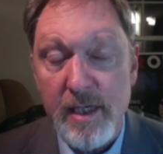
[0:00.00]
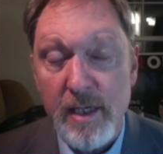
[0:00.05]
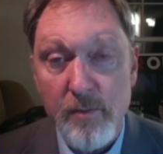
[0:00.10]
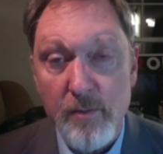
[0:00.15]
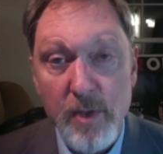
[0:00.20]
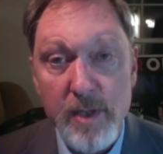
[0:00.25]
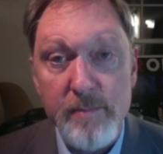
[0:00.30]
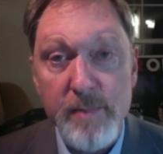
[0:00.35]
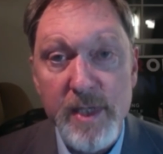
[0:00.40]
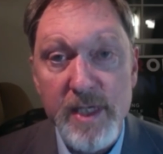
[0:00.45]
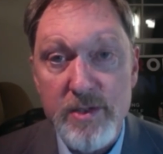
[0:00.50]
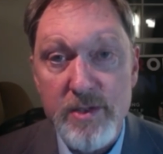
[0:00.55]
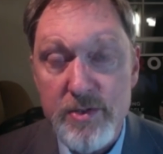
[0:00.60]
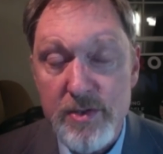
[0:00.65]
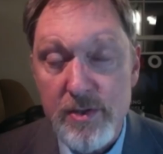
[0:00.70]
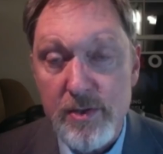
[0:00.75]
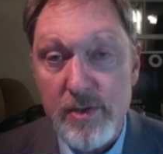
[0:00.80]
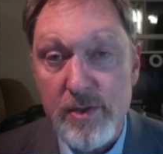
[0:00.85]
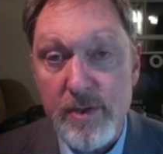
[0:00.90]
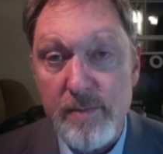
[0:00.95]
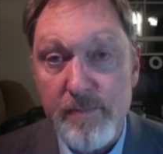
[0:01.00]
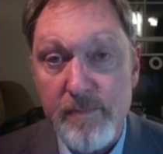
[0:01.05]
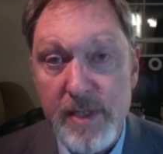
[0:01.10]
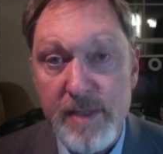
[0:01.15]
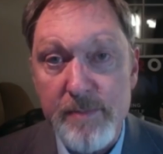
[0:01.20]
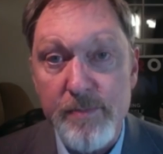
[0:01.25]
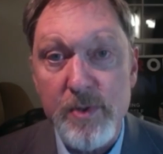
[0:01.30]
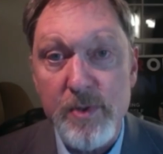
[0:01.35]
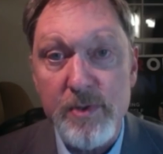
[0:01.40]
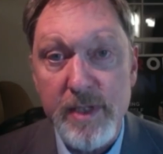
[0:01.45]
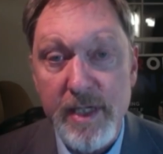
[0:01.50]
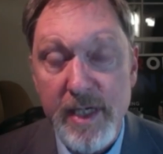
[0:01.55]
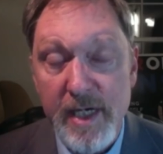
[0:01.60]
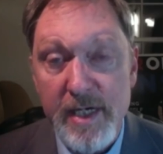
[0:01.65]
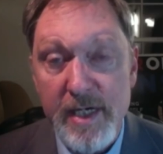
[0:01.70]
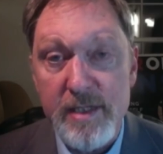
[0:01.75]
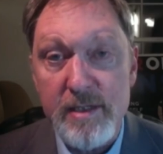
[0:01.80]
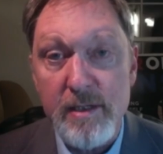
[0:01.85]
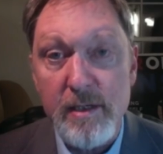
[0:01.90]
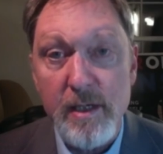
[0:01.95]
I want to make sure that people
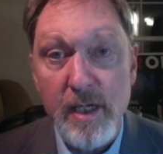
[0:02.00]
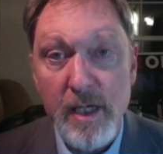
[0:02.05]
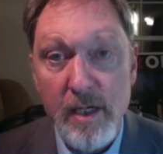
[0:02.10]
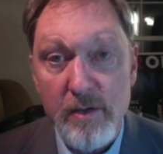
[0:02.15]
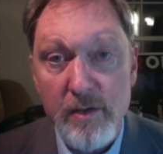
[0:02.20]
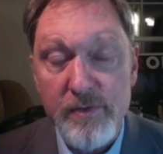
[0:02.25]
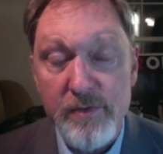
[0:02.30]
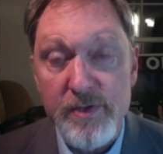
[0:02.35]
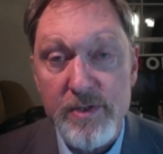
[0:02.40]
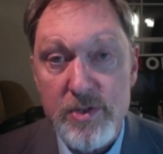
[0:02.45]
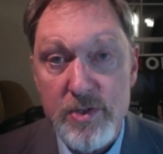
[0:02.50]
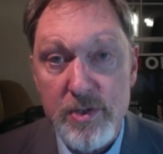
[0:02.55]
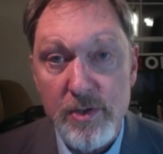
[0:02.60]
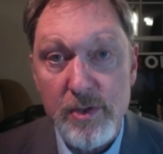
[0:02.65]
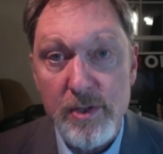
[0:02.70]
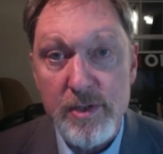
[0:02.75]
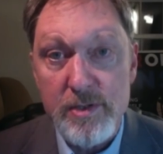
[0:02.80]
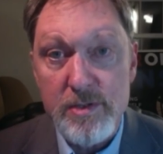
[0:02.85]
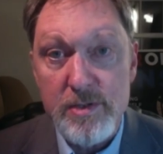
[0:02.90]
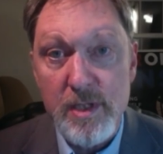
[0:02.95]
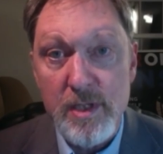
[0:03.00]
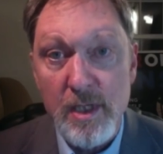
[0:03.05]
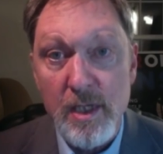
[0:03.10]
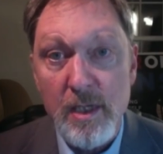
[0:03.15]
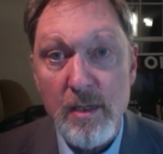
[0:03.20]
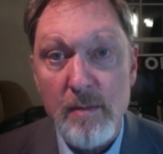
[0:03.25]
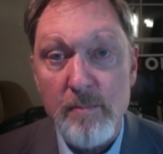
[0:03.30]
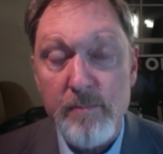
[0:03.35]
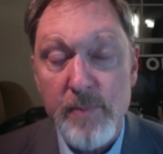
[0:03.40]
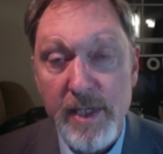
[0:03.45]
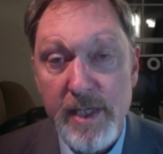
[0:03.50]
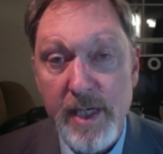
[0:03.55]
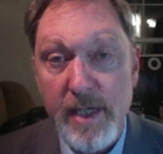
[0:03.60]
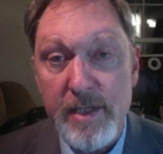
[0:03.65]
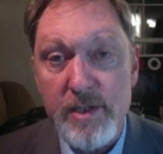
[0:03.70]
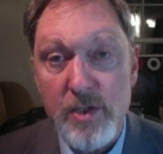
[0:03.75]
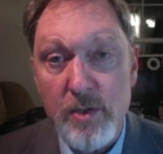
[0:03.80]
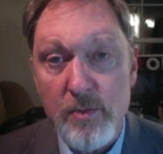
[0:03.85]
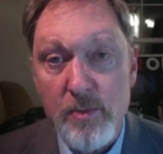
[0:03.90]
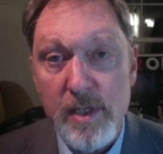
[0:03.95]
get health insurance, but
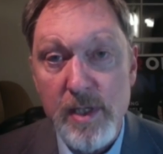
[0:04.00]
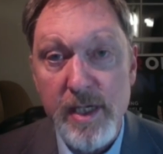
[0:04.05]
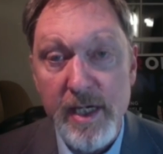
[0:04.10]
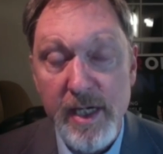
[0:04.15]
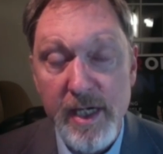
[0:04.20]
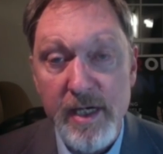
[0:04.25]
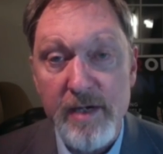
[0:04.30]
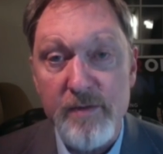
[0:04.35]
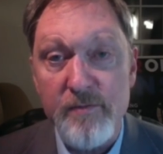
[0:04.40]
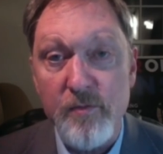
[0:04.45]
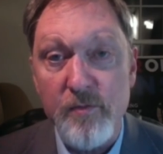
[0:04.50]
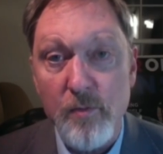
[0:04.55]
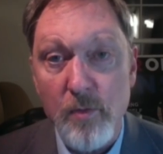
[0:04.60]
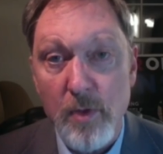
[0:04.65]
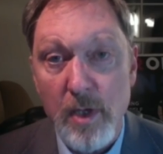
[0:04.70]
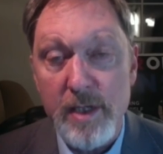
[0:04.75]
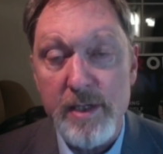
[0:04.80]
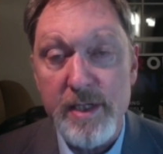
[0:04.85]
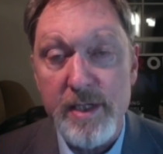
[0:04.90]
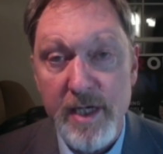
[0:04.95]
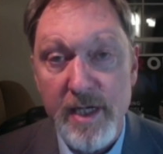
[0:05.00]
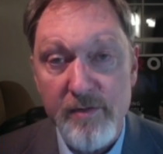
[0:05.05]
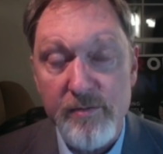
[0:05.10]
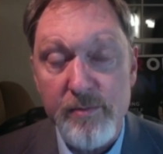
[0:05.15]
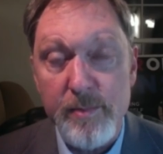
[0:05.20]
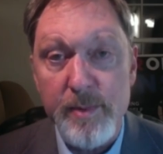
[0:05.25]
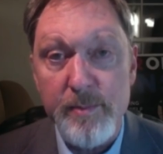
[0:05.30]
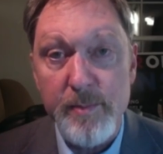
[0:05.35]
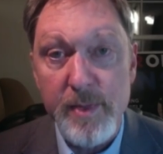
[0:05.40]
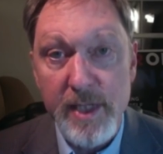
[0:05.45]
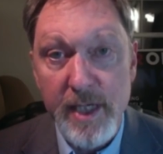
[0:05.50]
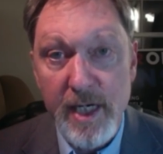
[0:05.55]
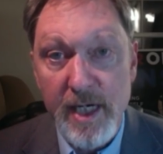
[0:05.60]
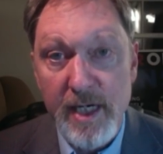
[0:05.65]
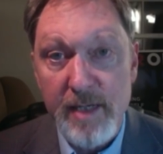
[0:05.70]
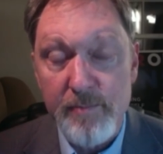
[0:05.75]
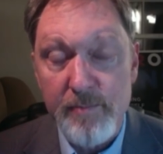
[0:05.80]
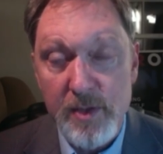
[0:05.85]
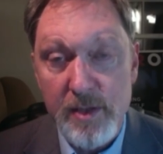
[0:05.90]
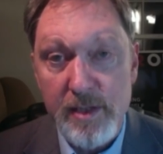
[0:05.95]
I don't want to have one government
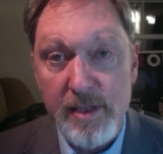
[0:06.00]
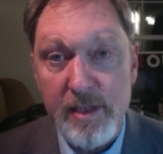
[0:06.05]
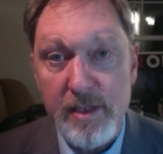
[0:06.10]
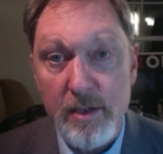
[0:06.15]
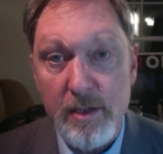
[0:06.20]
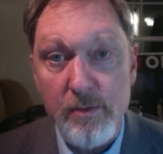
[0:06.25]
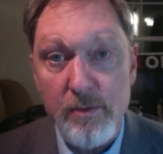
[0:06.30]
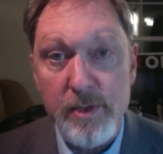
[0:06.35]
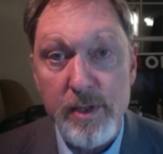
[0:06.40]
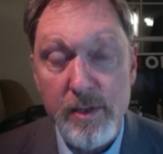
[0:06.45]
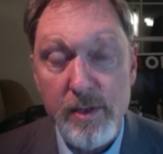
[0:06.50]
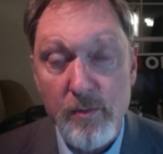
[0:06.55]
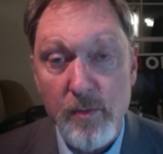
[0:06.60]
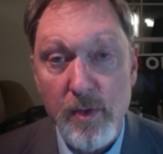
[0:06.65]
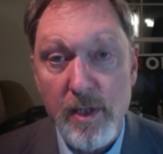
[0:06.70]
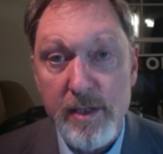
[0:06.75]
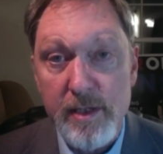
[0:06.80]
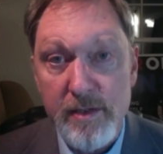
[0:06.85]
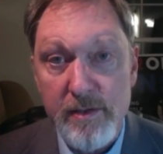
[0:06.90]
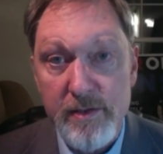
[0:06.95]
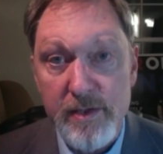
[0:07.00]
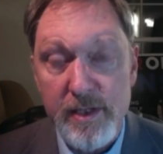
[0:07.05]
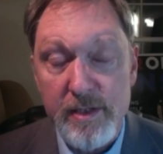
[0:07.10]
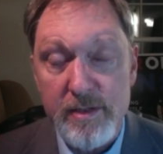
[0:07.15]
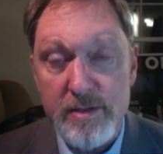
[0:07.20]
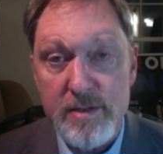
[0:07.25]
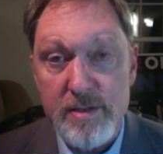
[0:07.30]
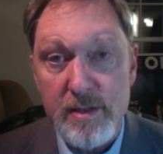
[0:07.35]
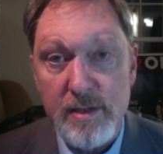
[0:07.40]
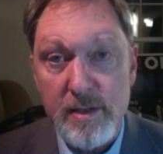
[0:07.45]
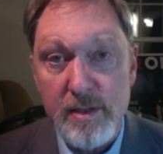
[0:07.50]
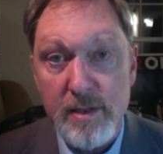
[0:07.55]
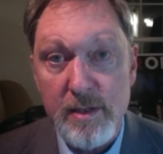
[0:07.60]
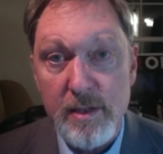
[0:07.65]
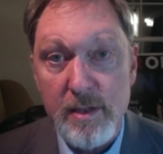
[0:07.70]
monopoly going and running things.